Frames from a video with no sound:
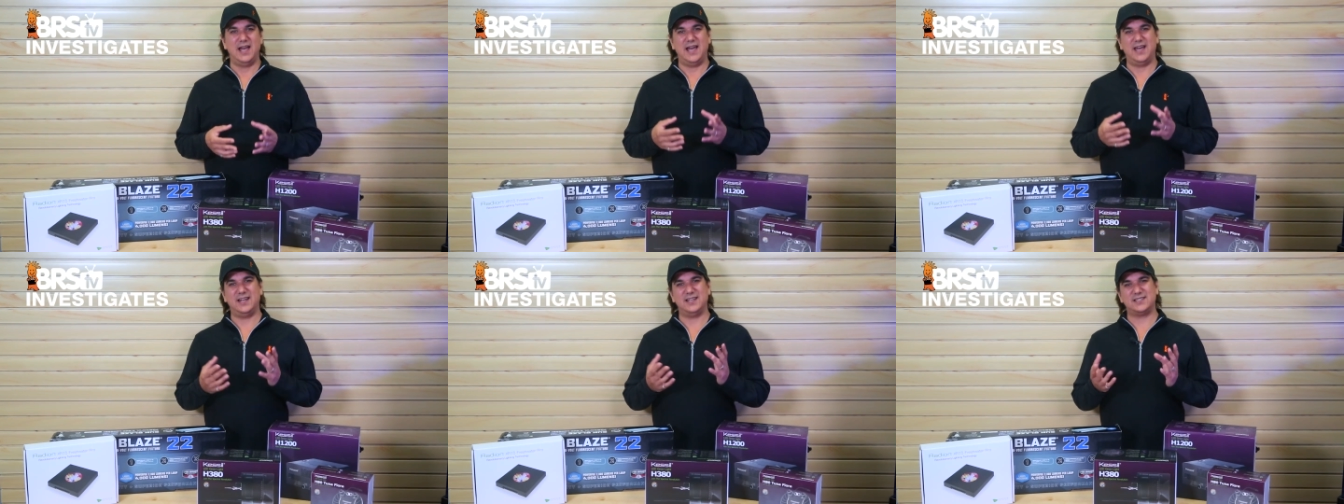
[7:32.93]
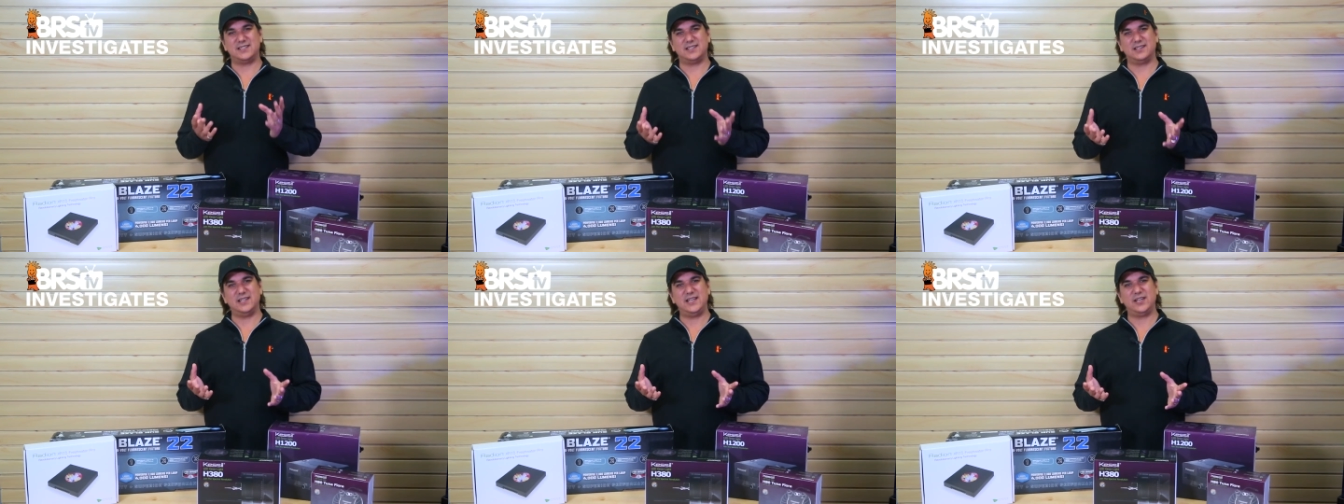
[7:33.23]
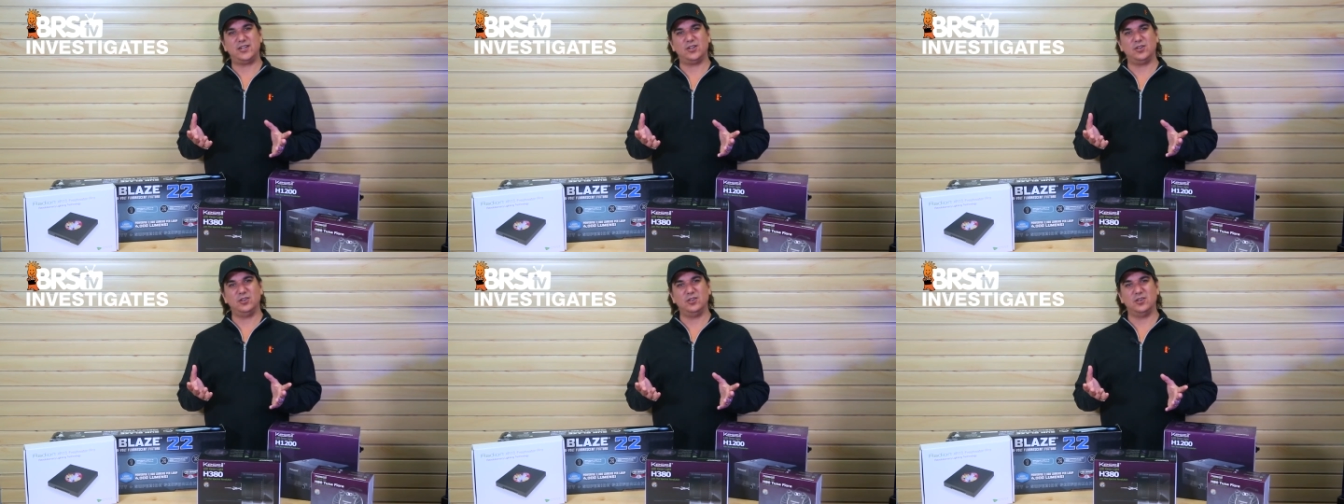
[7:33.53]
and a
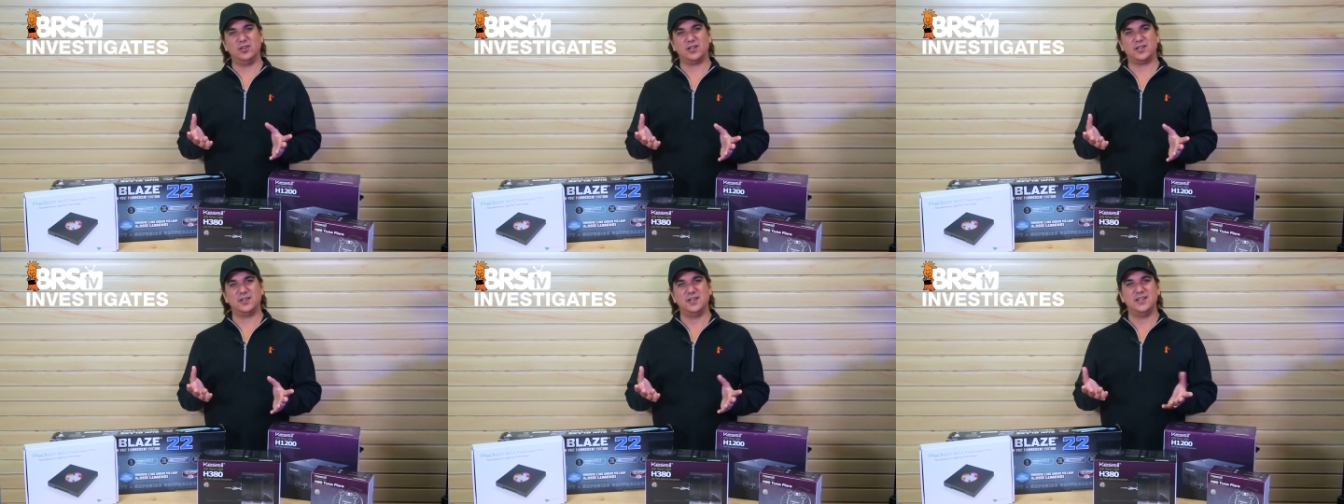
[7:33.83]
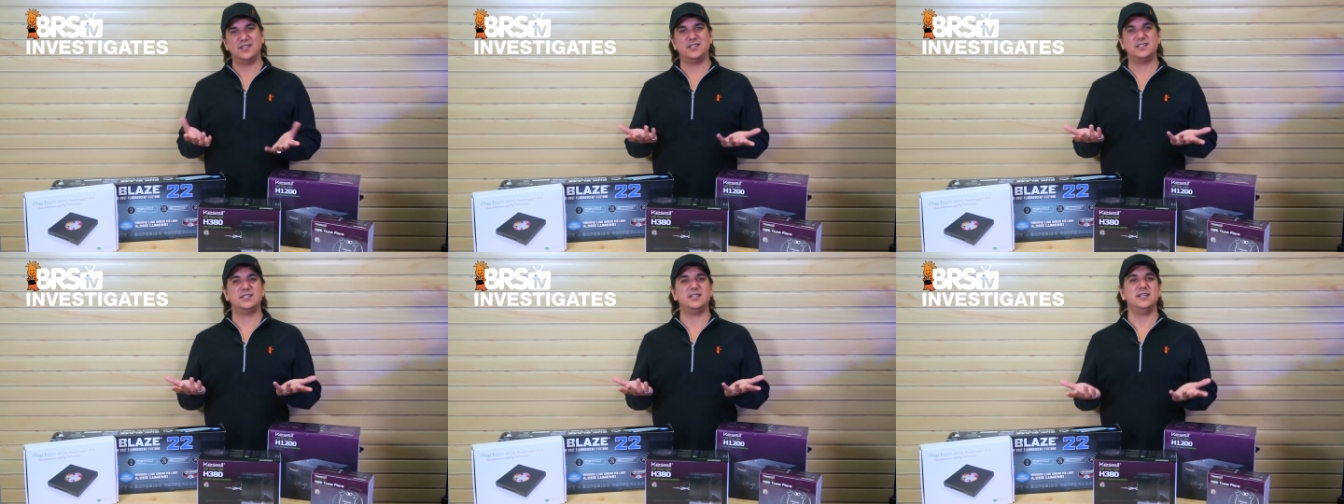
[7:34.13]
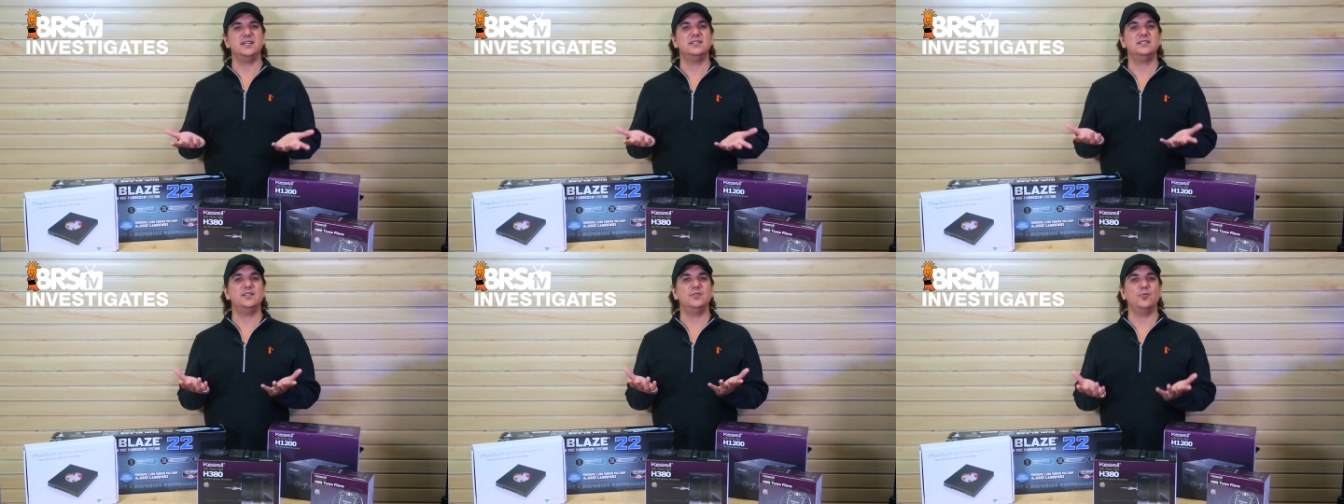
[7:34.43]
sleeker look just
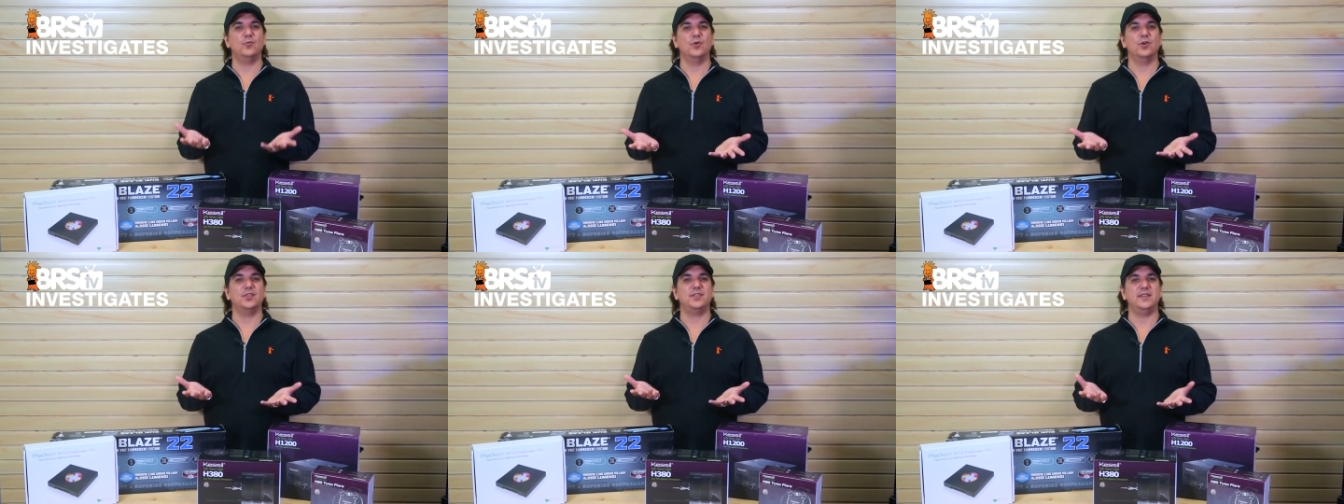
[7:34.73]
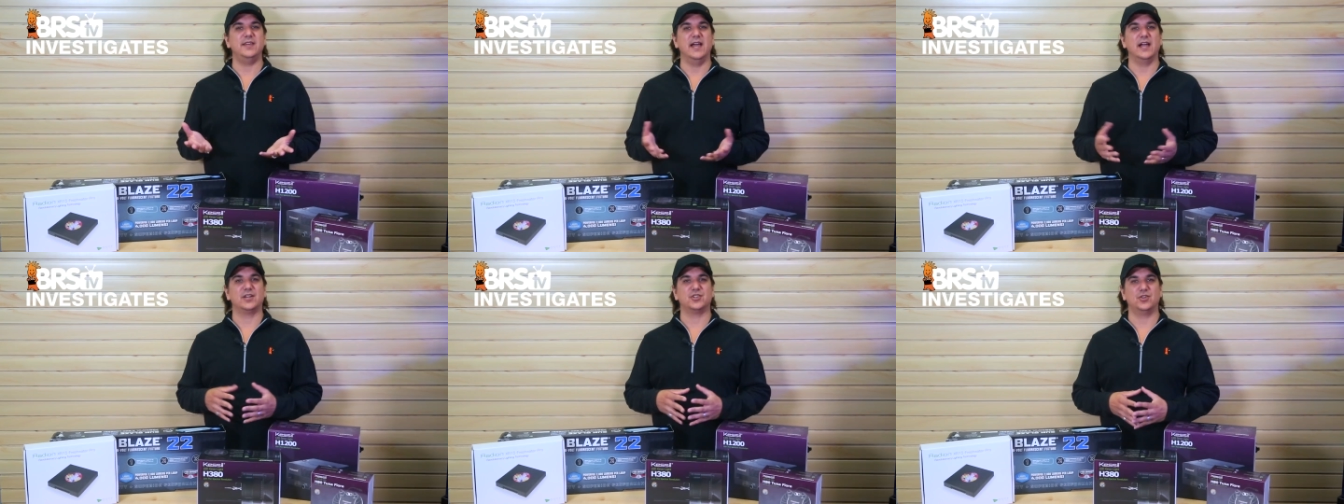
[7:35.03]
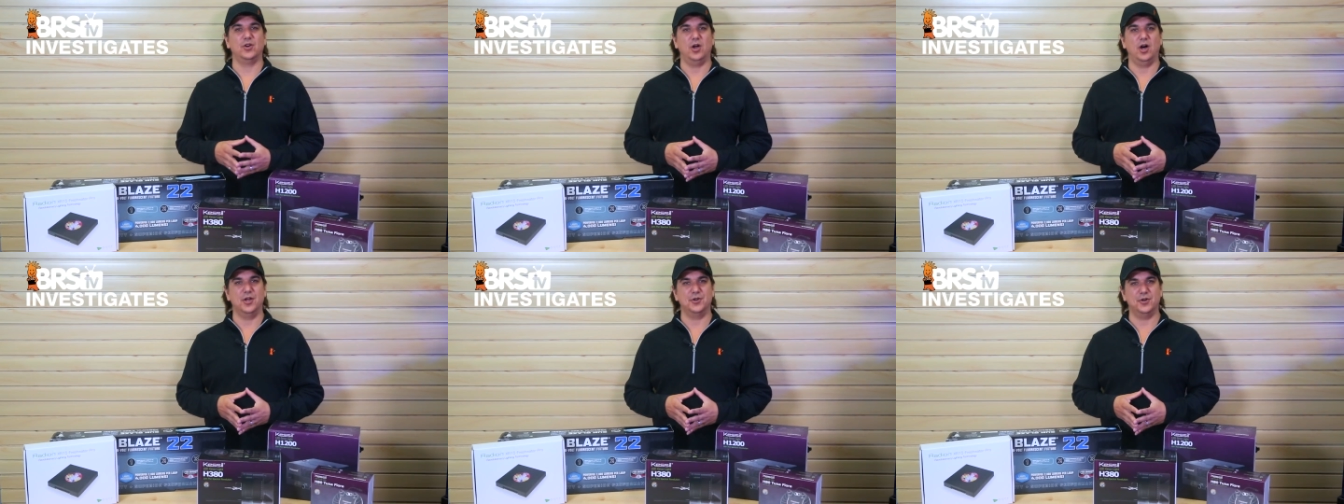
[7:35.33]
isn't worth the
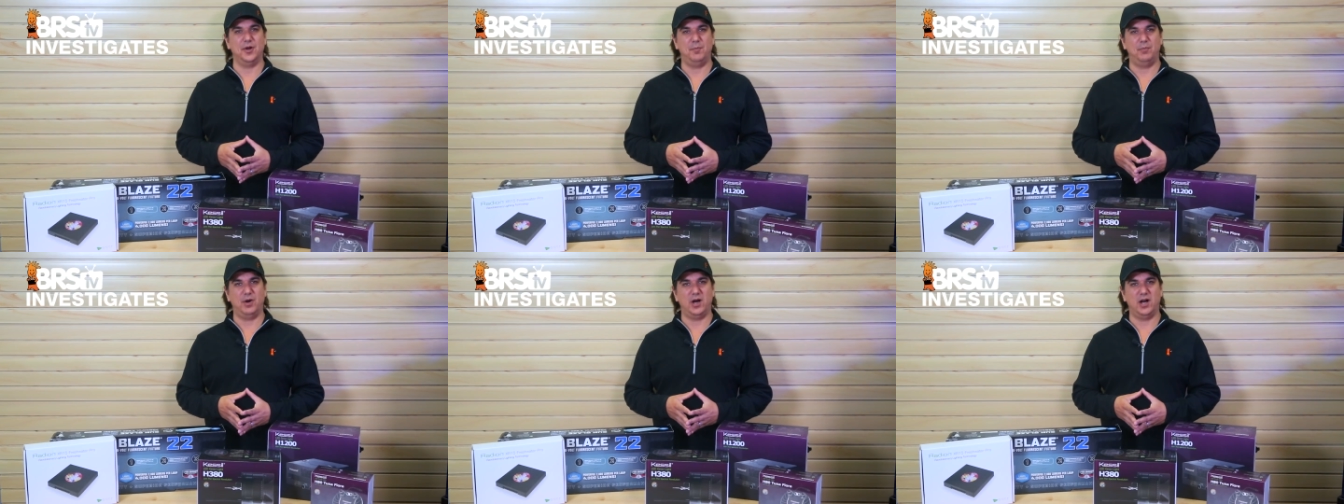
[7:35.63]
extra hundred